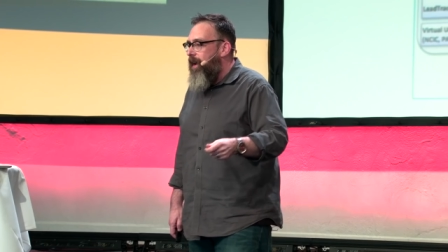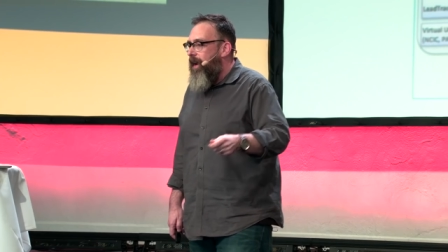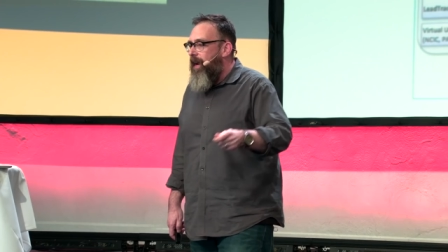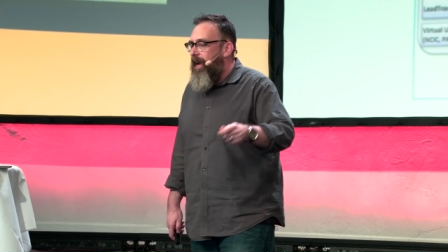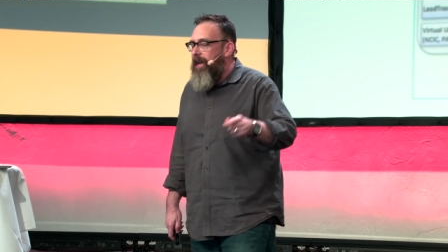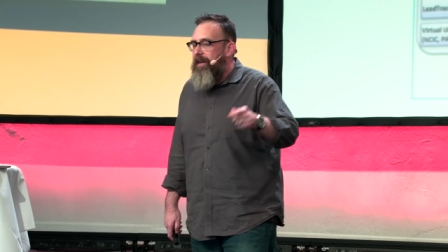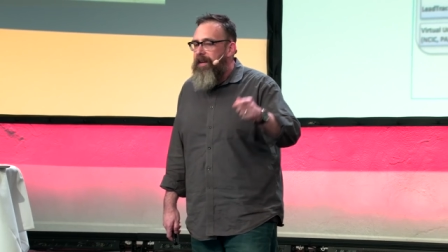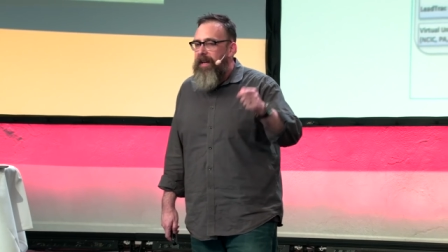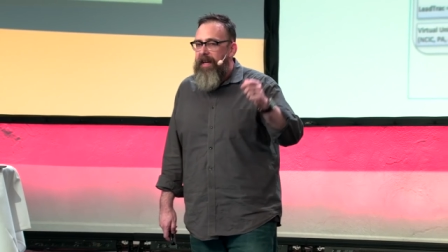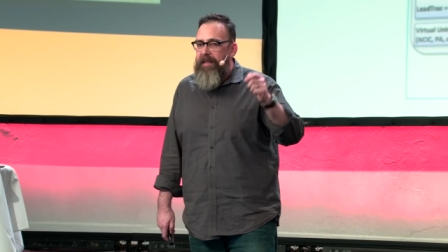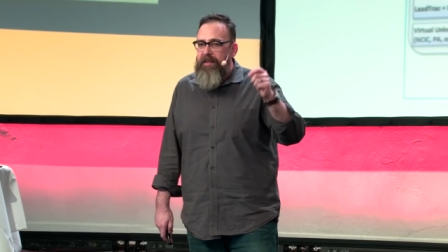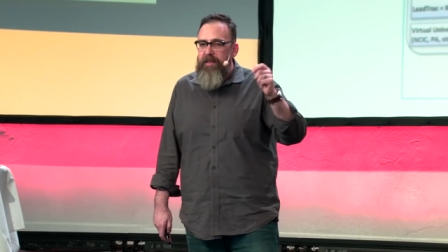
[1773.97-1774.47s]

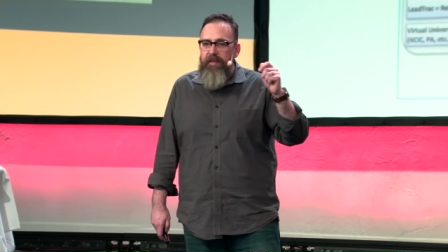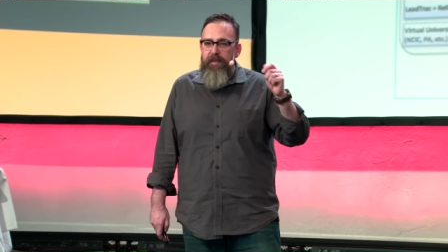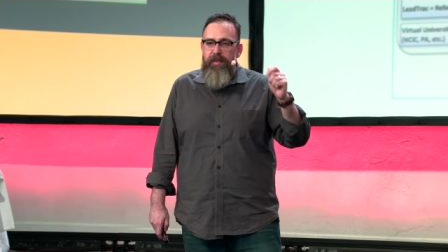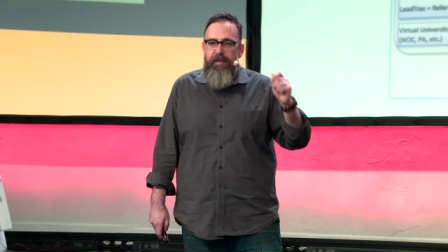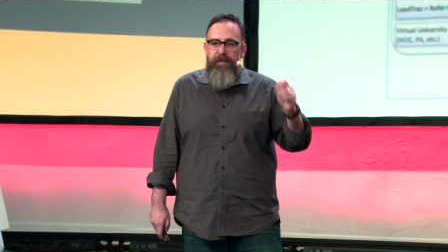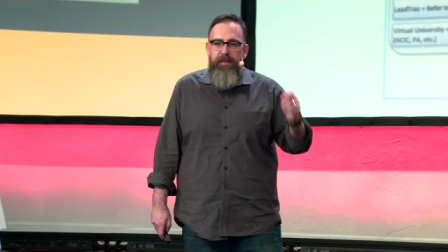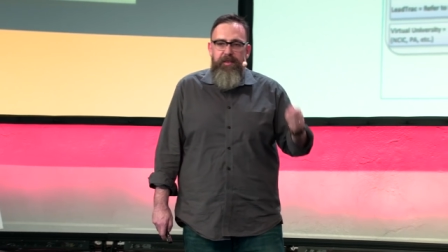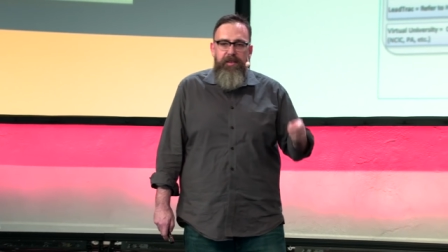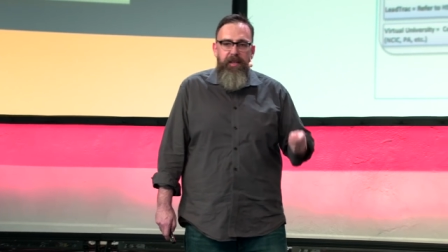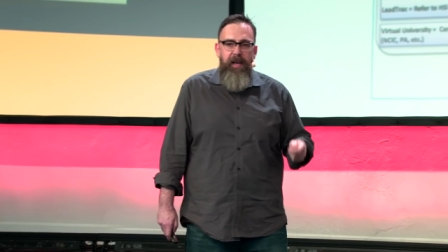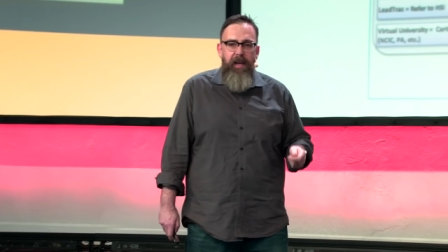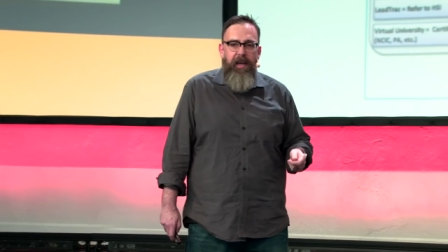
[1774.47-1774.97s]
And as a
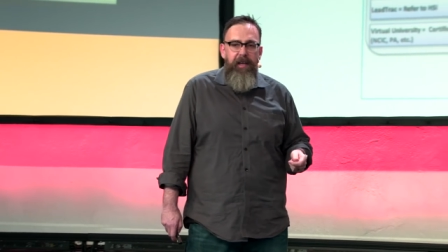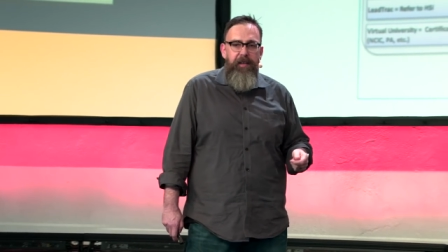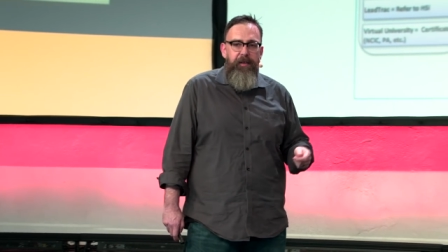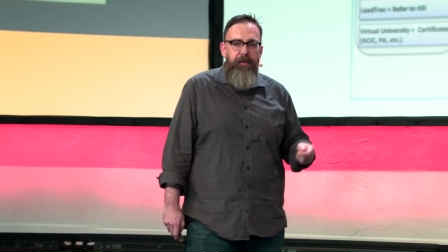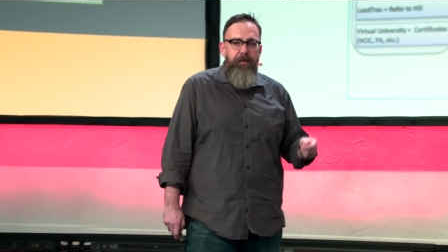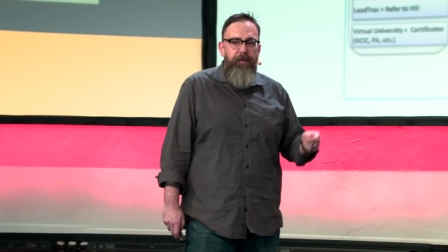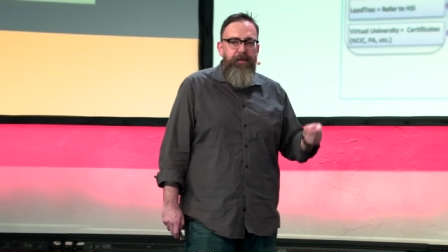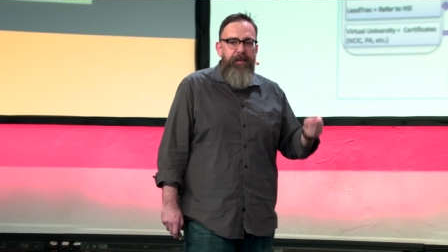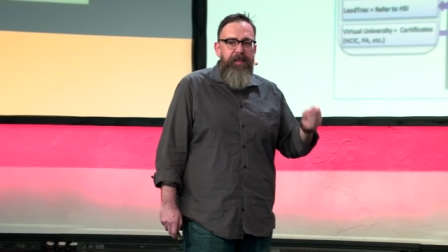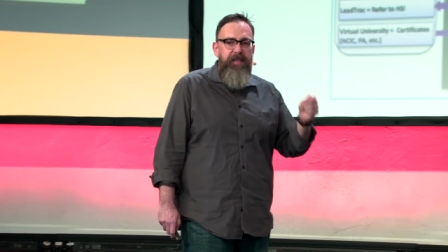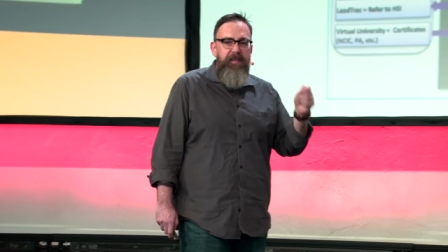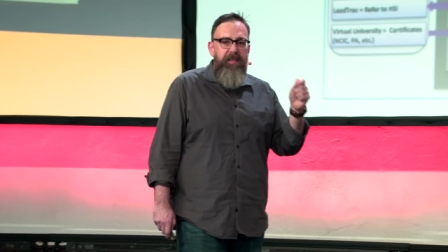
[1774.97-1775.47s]

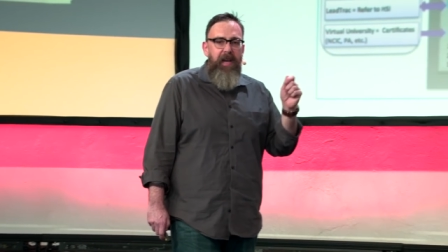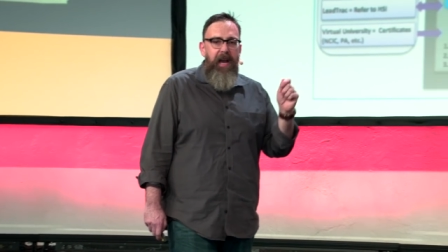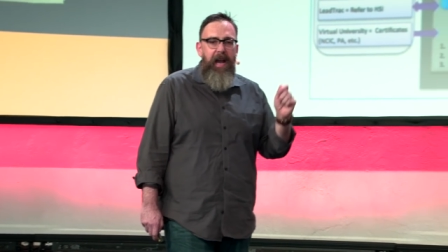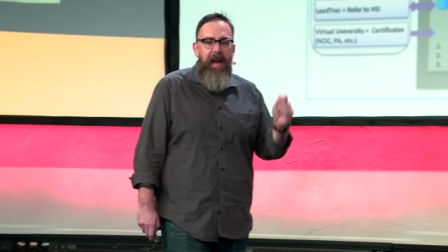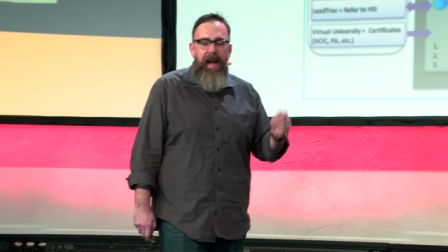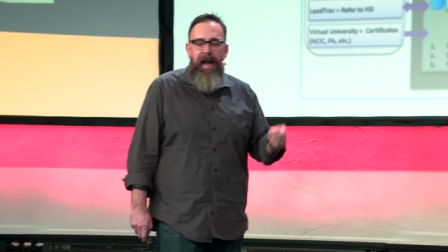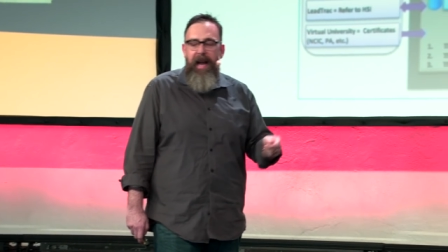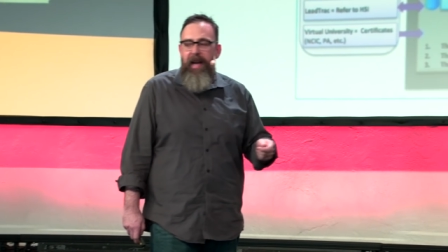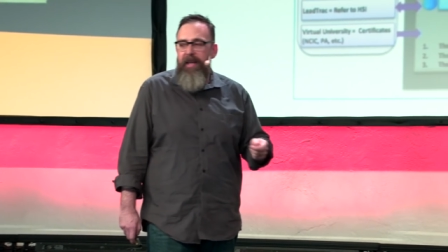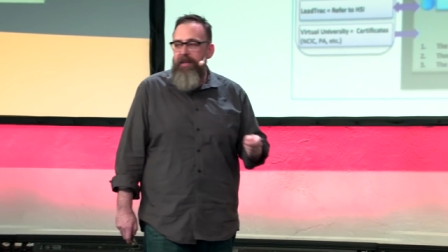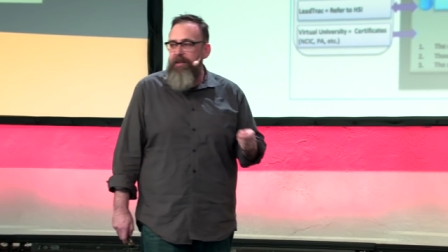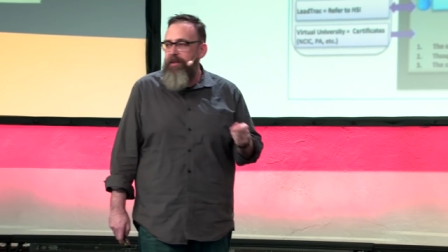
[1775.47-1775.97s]
designer, this
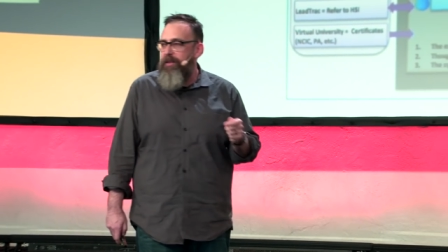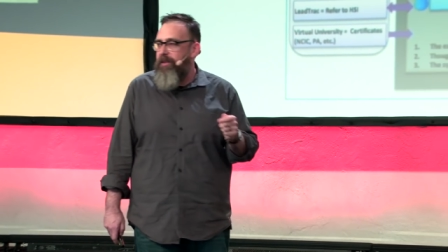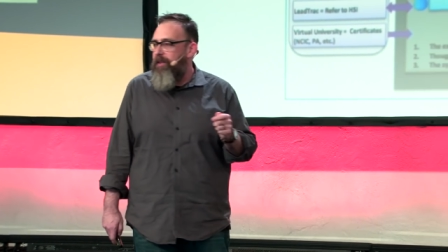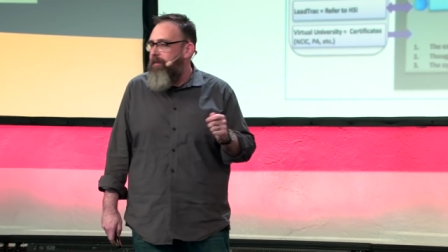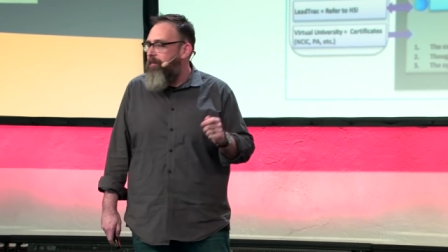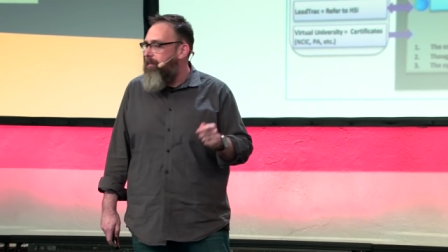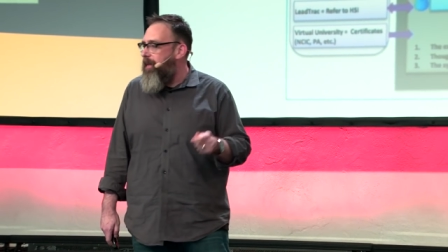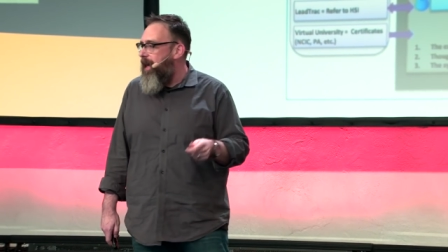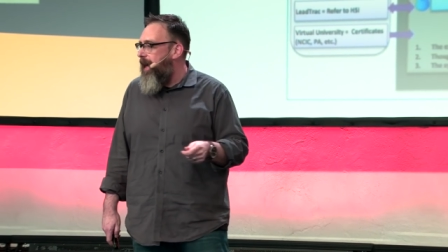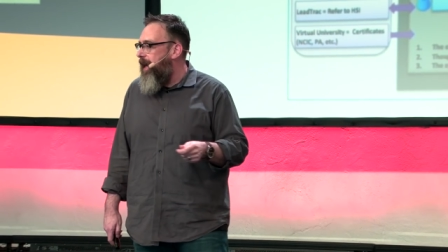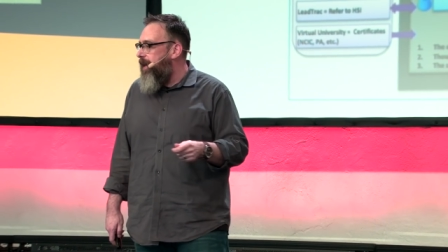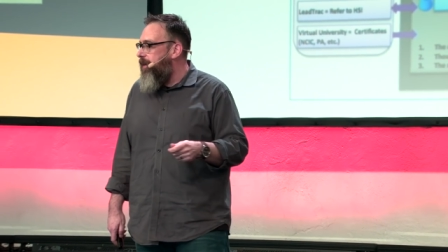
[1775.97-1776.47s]
has to
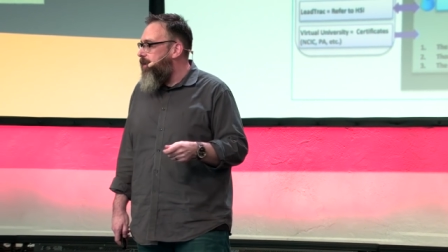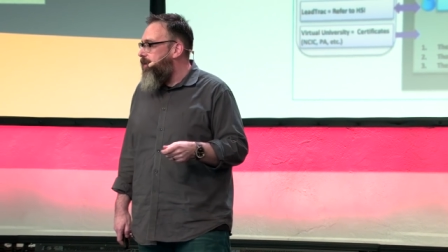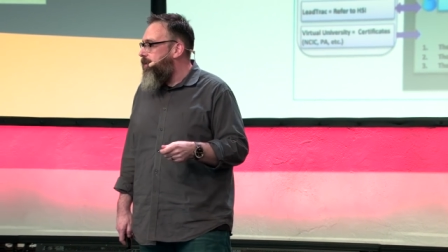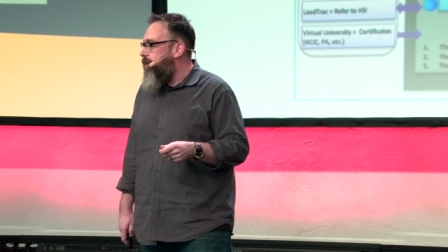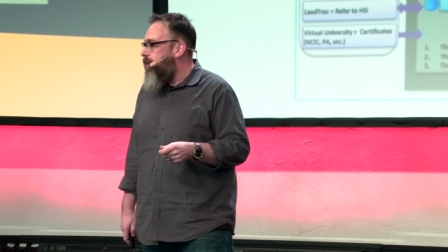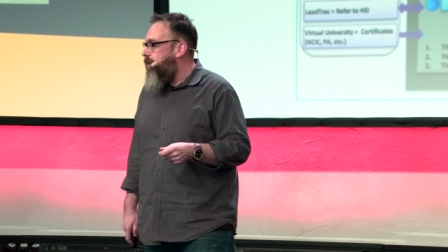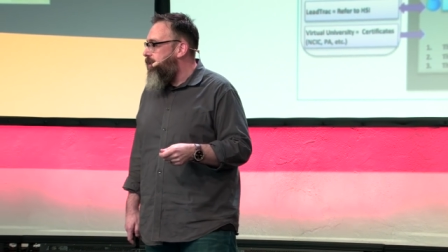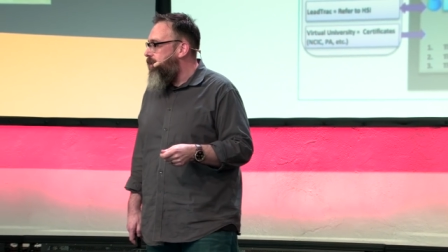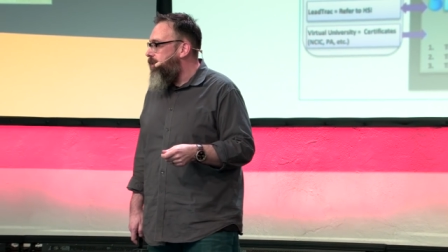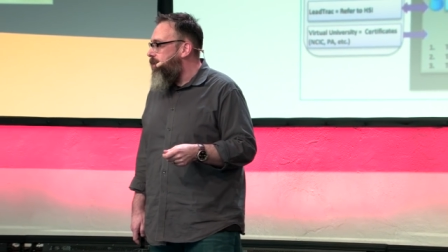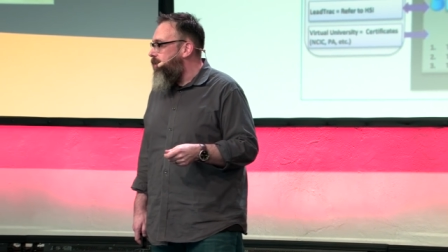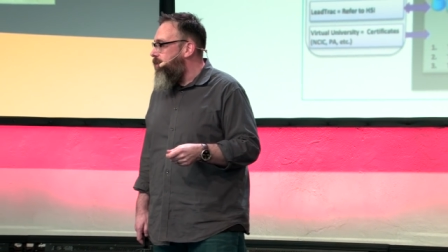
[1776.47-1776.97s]
matter
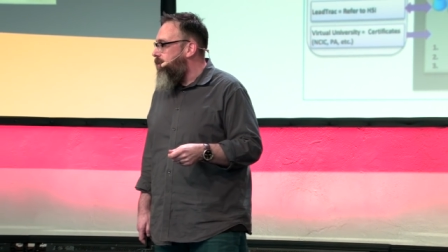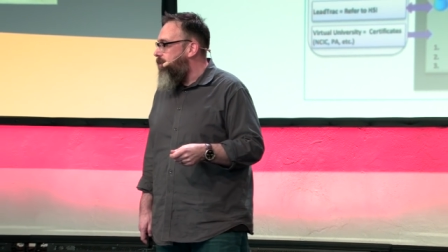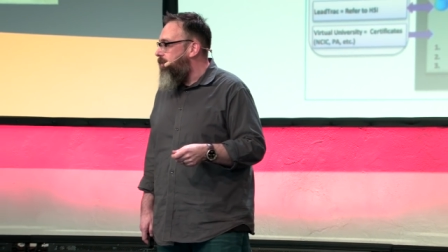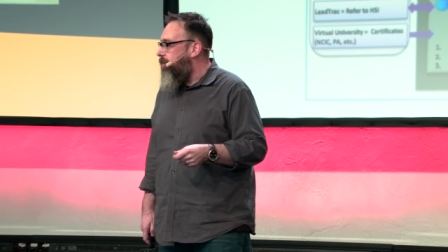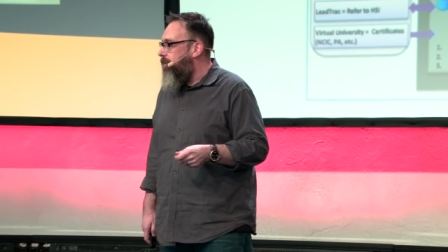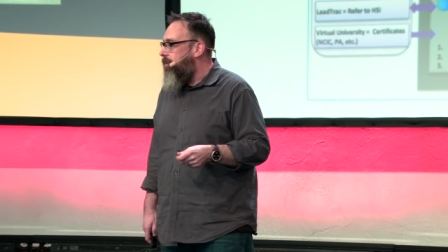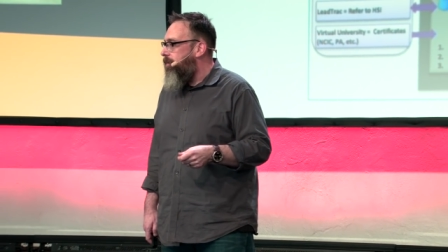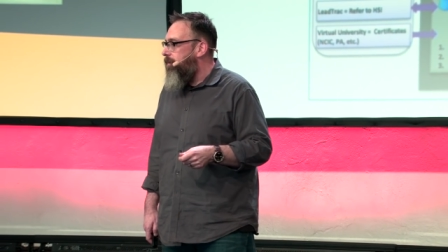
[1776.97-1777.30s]
to you.